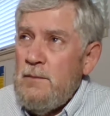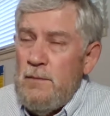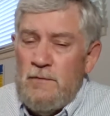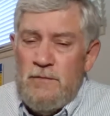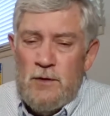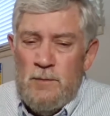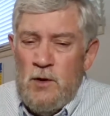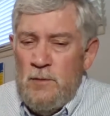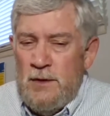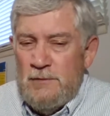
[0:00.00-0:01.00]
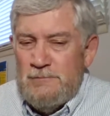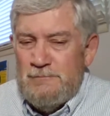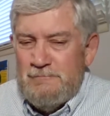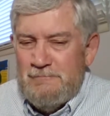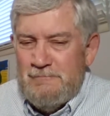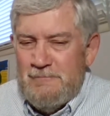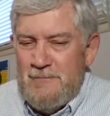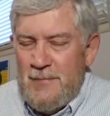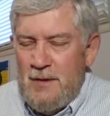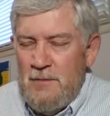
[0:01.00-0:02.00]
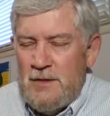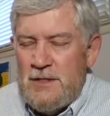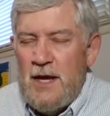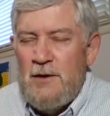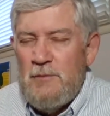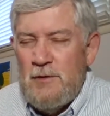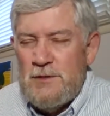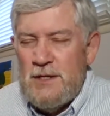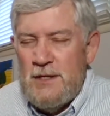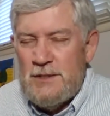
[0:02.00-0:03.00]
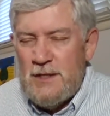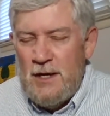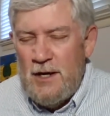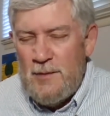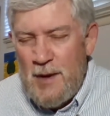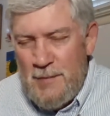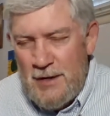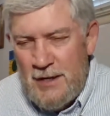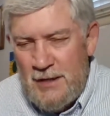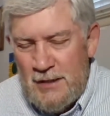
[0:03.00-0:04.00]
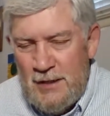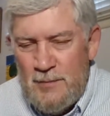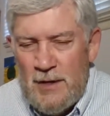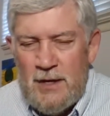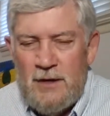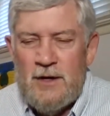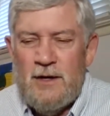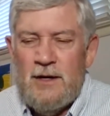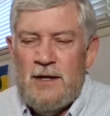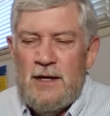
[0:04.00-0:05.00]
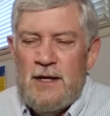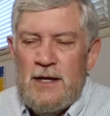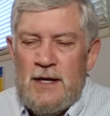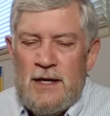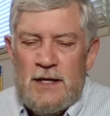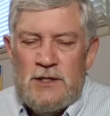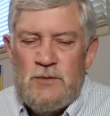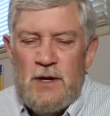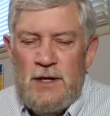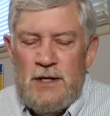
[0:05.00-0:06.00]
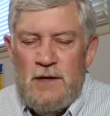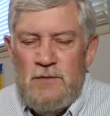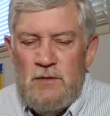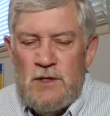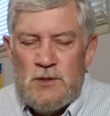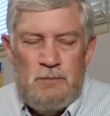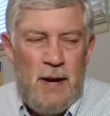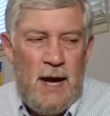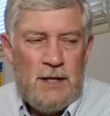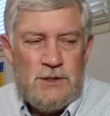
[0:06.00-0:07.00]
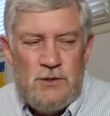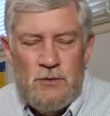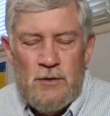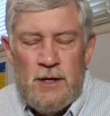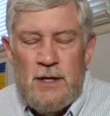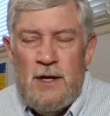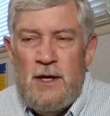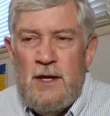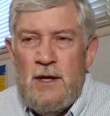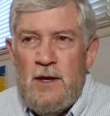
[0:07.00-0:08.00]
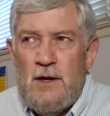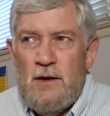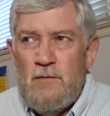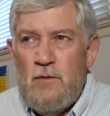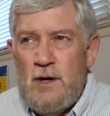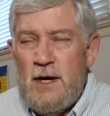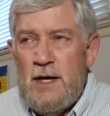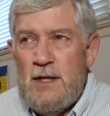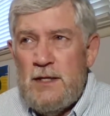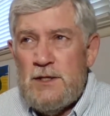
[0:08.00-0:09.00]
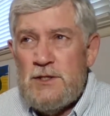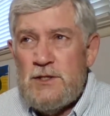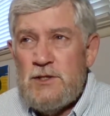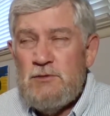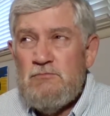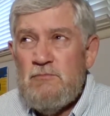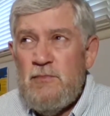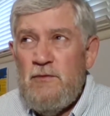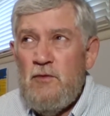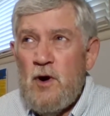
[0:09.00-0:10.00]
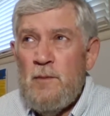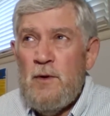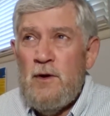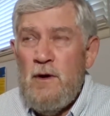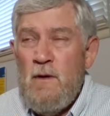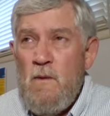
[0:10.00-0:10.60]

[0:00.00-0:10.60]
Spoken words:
But for the moment, Santa Rosa is on my mind and in my heart, and I just wanted to give you this backstory of why this former